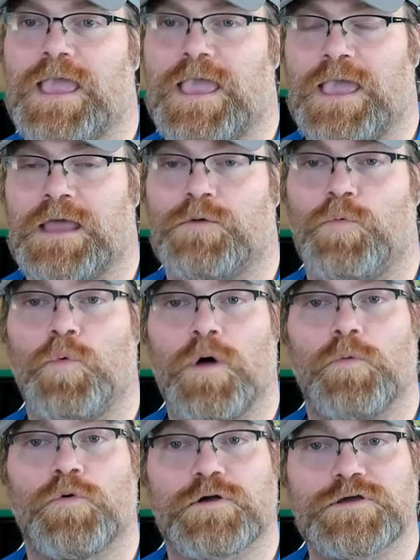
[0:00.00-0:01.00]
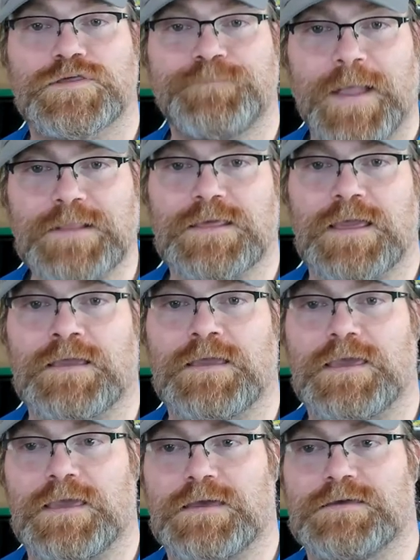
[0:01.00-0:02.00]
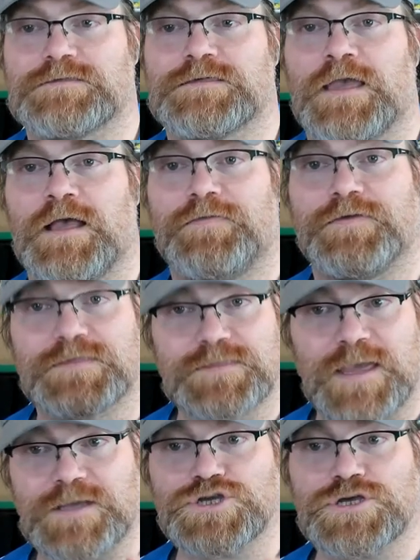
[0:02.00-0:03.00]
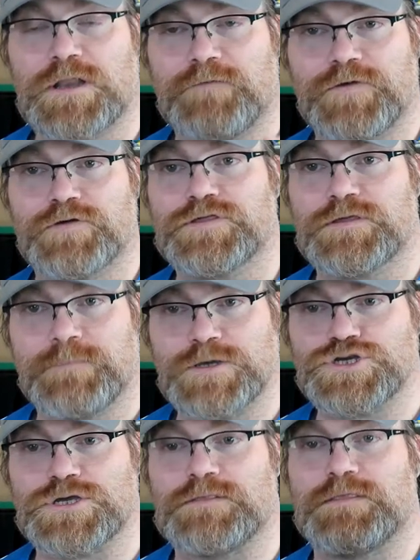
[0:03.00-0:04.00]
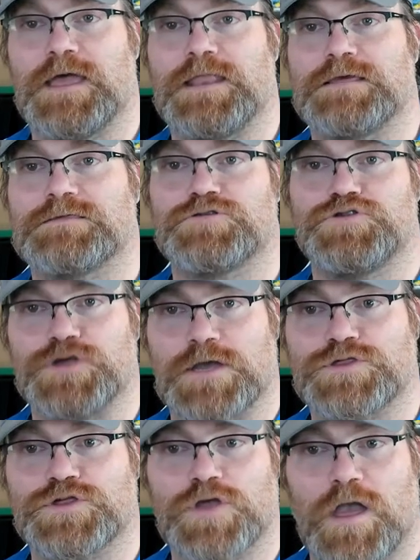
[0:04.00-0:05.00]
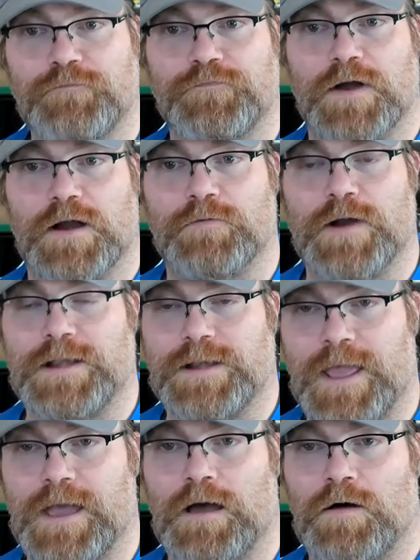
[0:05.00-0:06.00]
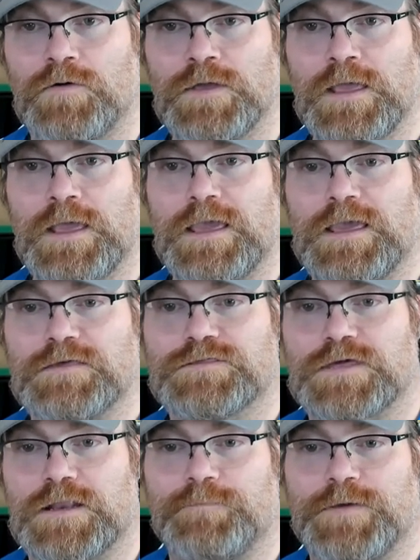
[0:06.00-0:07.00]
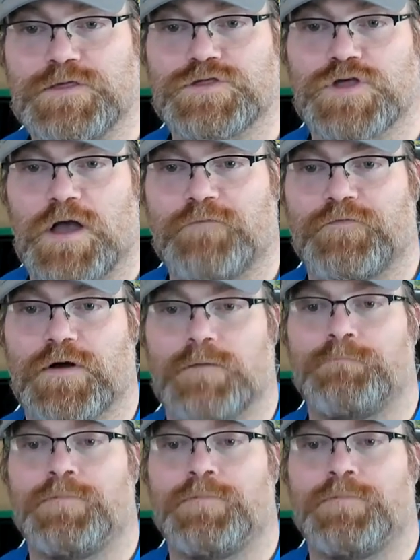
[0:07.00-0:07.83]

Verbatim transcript: And what we're expecting is the section of your submission that is just software right now is going to be software